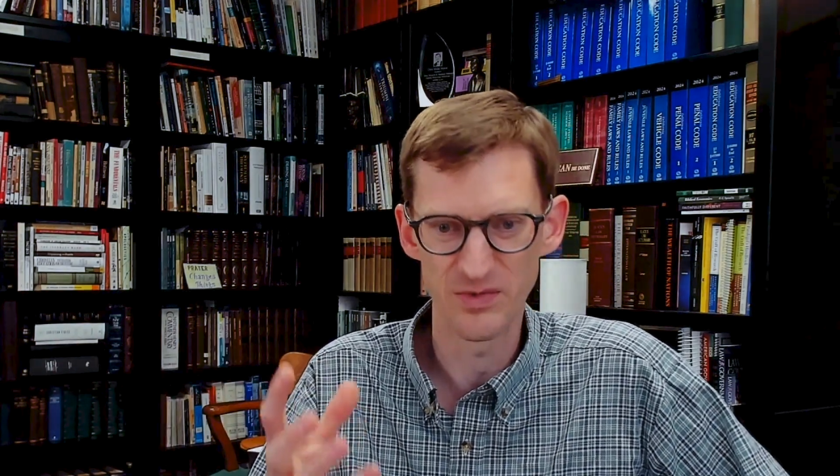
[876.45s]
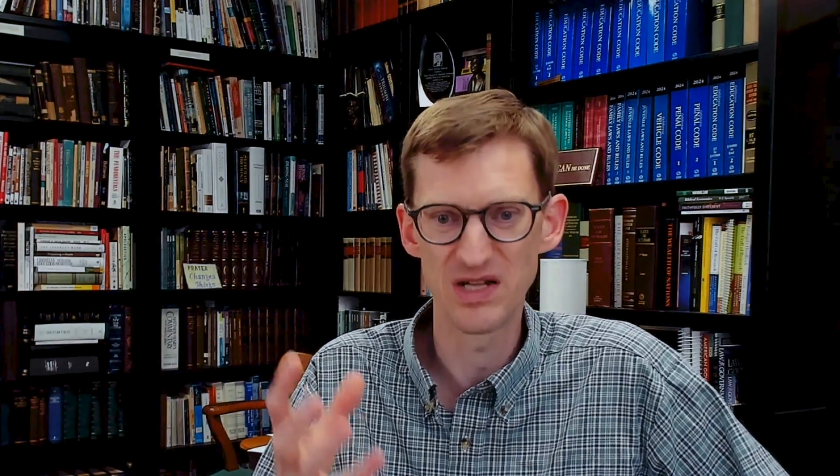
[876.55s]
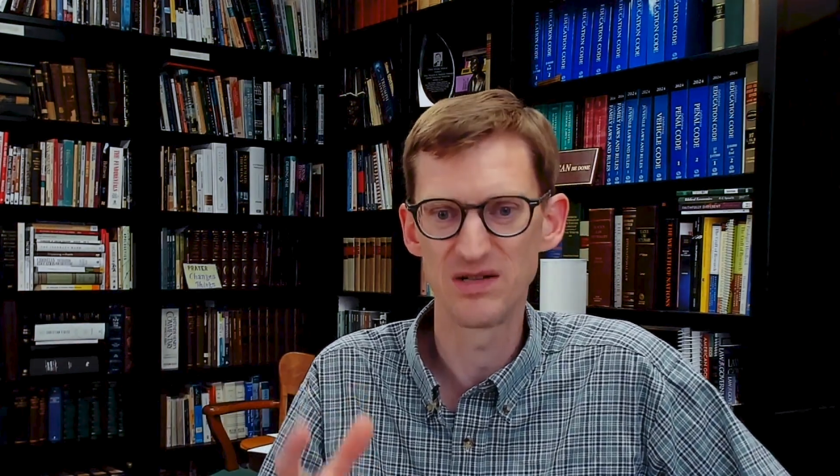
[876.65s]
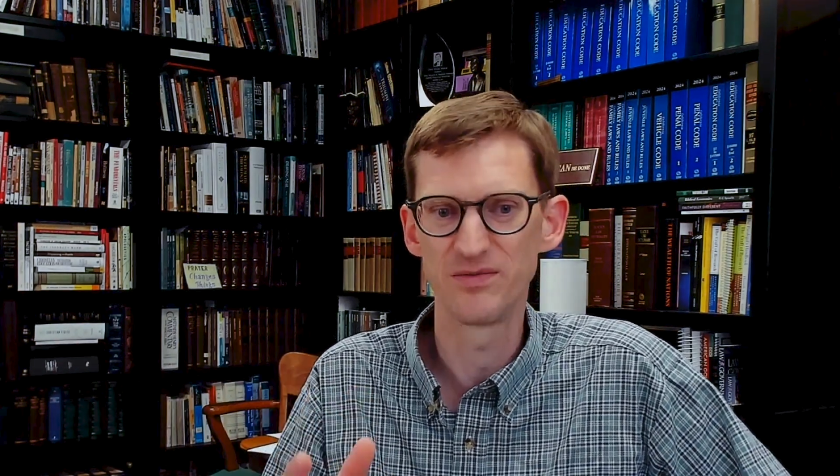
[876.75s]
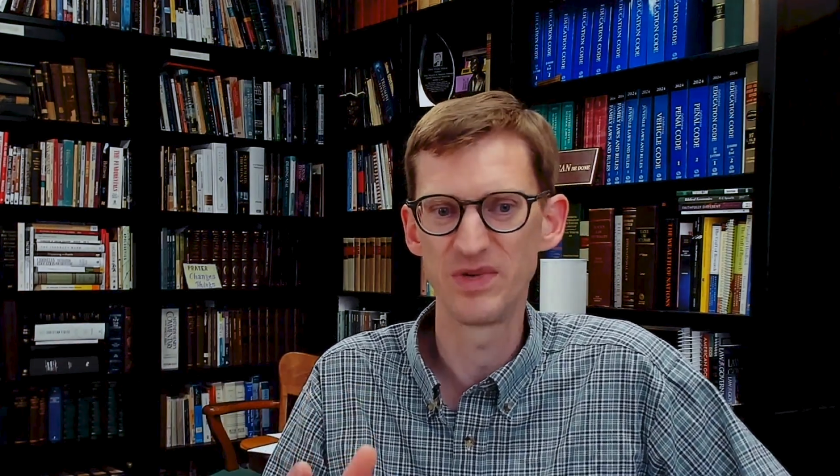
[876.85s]

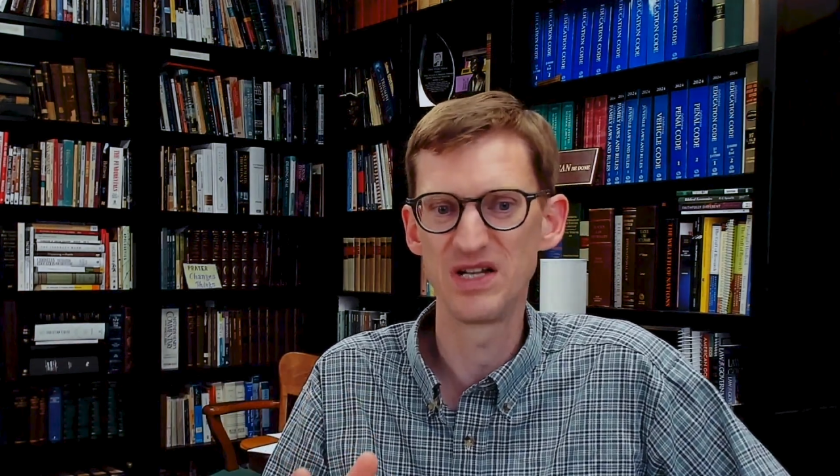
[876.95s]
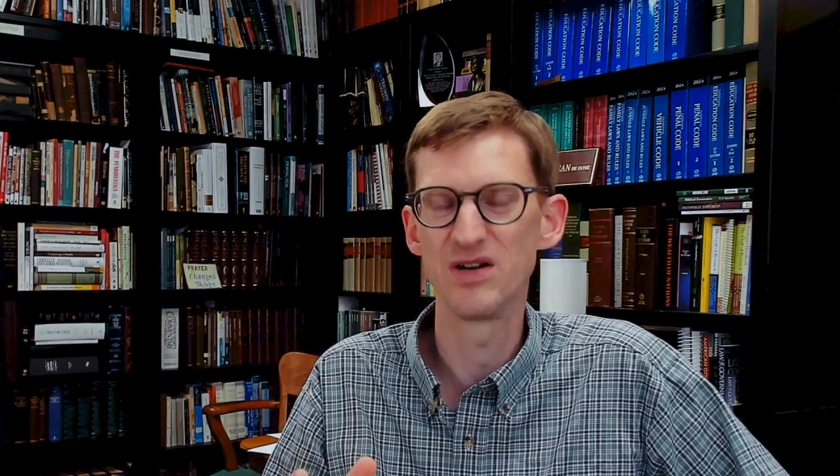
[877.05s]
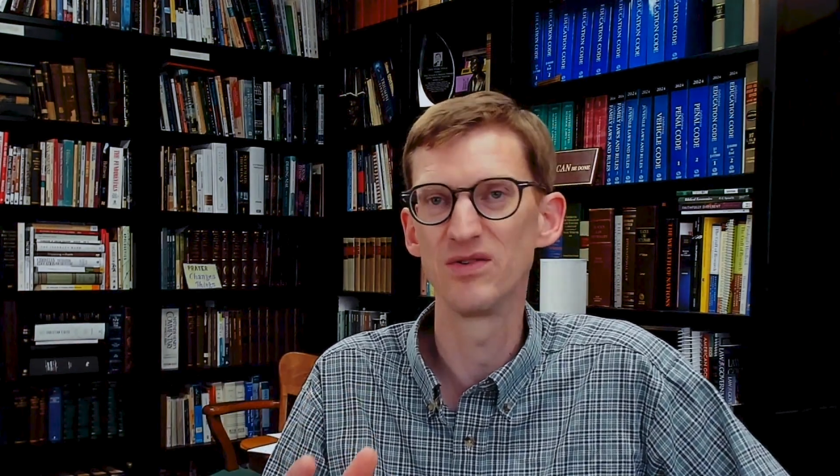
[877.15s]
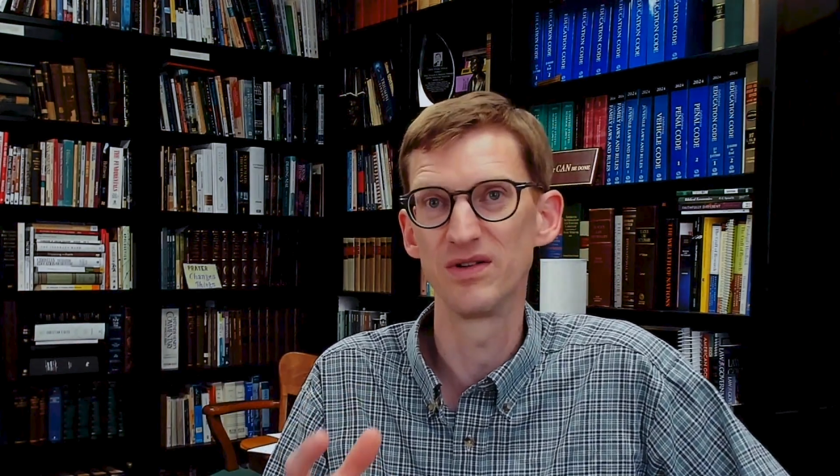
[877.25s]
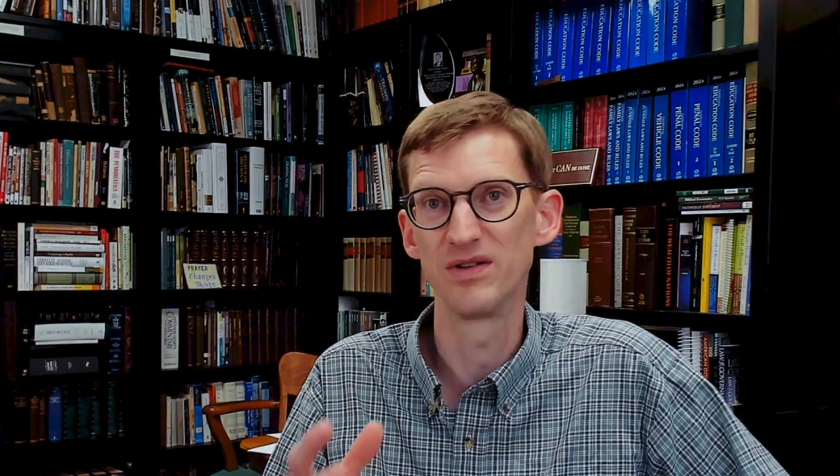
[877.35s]
we
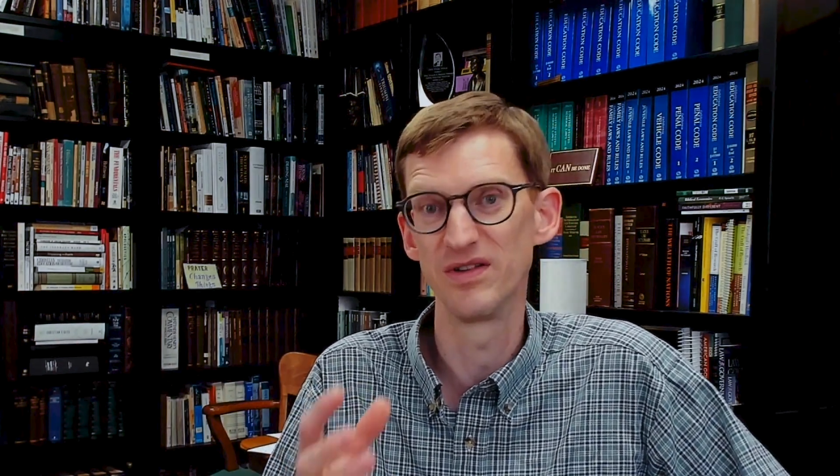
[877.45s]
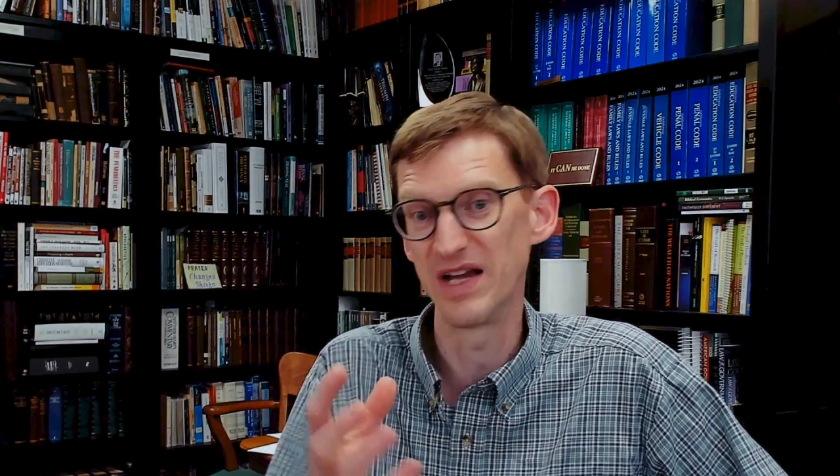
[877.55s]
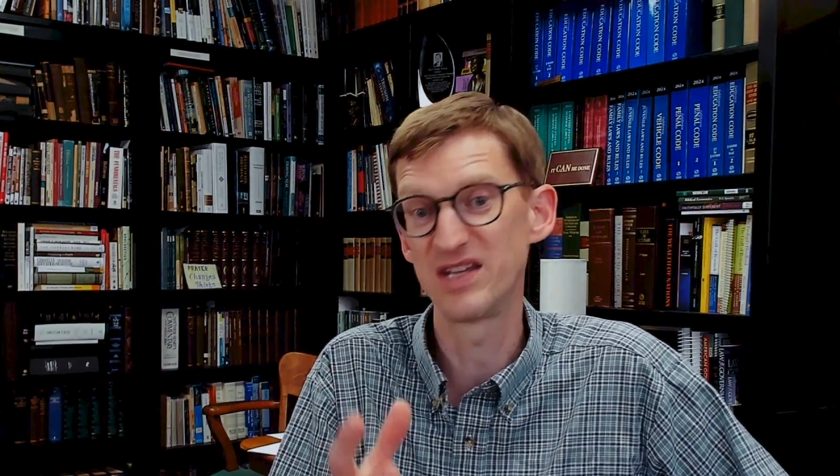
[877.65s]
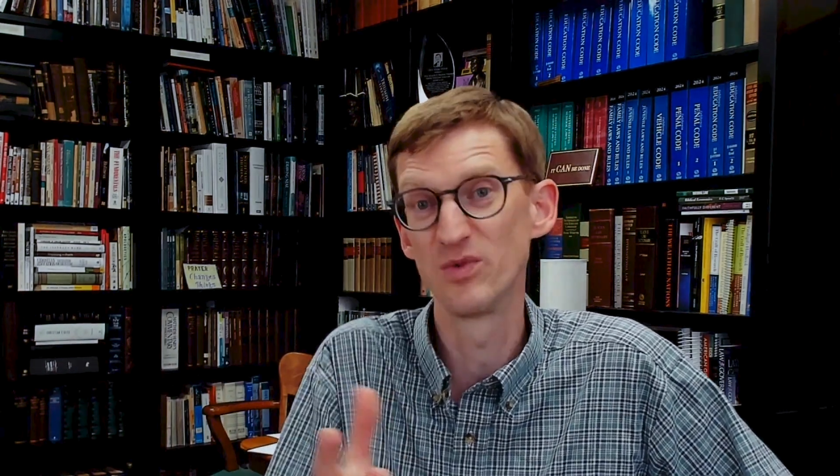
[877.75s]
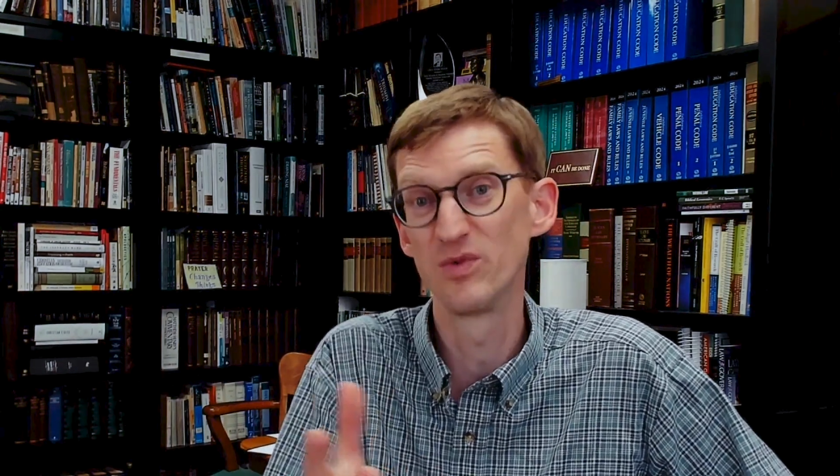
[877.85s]
don't like